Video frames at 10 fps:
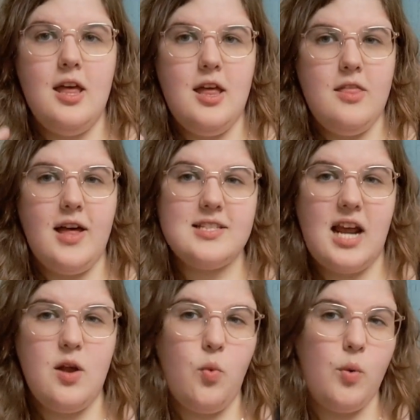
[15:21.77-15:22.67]
that's
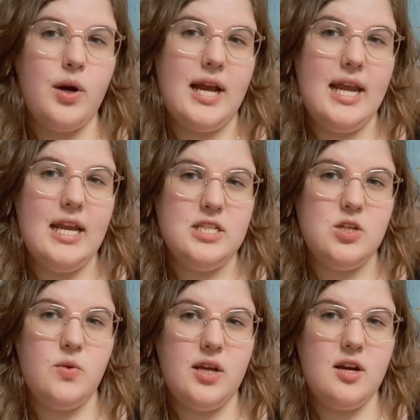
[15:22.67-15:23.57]
kind of what we're getting
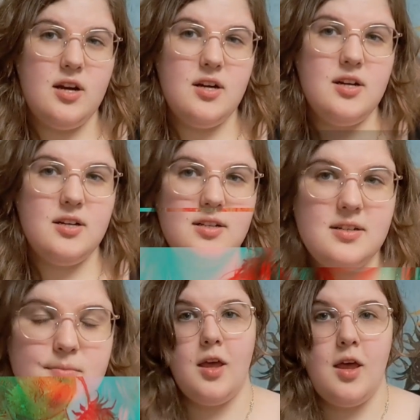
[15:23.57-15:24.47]
into here.
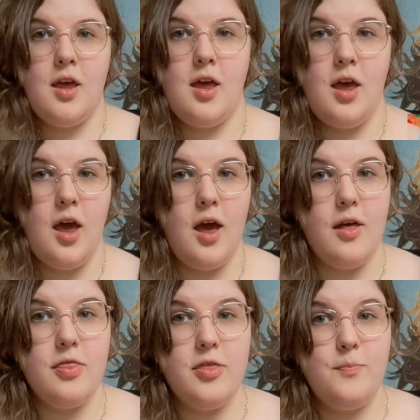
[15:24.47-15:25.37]

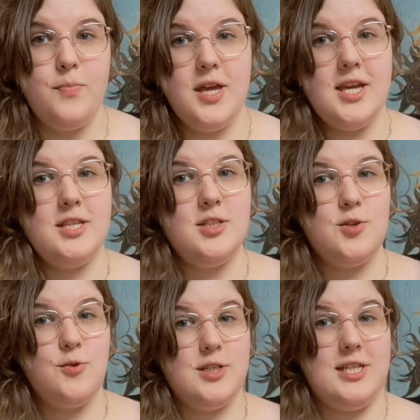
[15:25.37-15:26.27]
The biggest
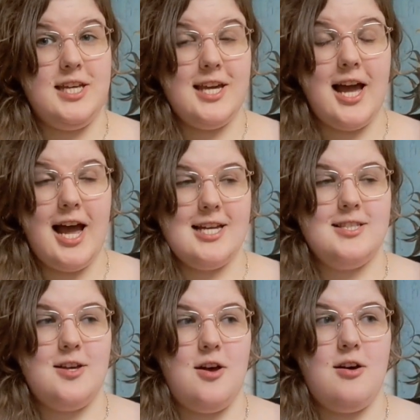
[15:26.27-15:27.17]
critique I
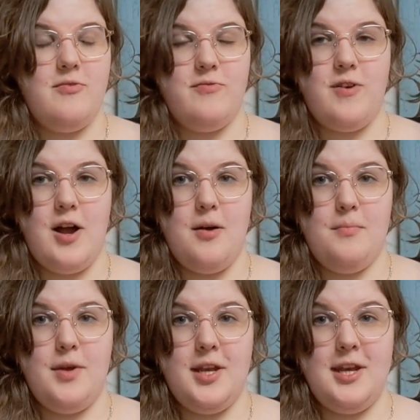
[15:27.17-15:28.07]
saw
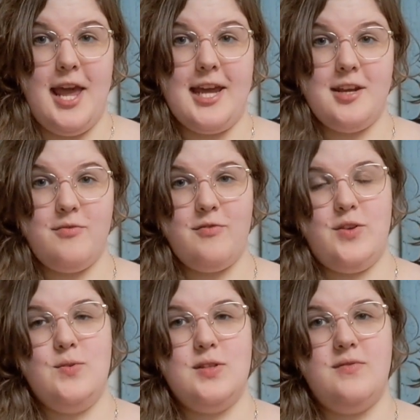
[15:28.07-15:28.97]
from negative
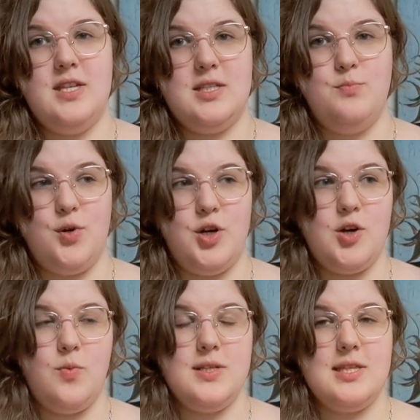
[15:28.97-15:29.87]
reviews of this
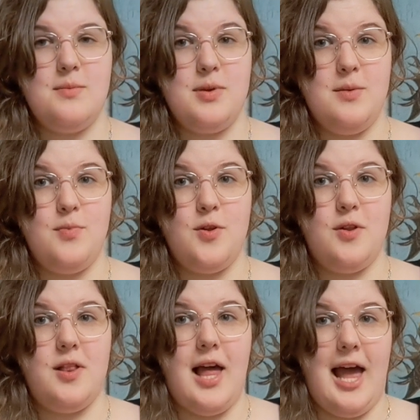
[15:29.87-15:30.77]
book was that
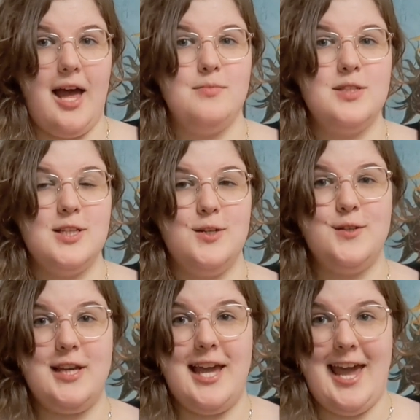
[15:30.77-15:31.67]
people
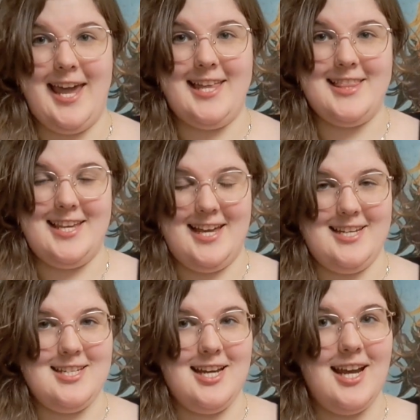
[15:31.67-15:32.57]
absolutely hate the
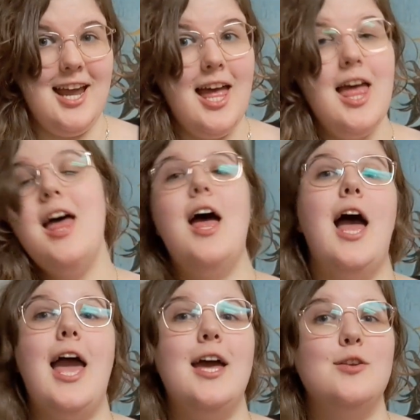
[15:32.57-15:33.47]
ending.
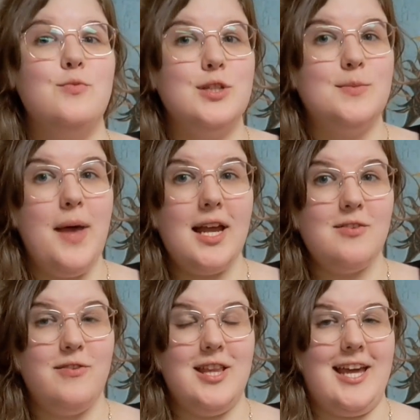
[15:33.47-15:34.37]
And
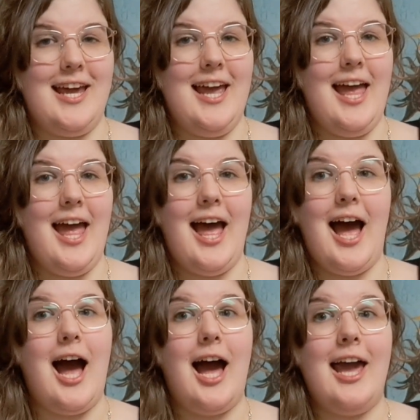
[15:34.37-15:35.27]
respectfully,
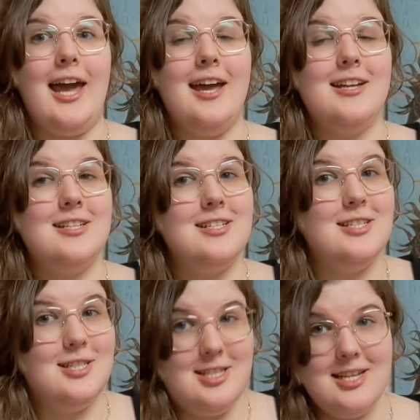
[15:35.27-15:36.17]
I
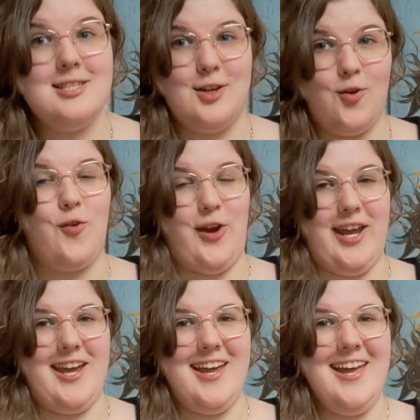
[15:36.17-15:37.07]
disagree.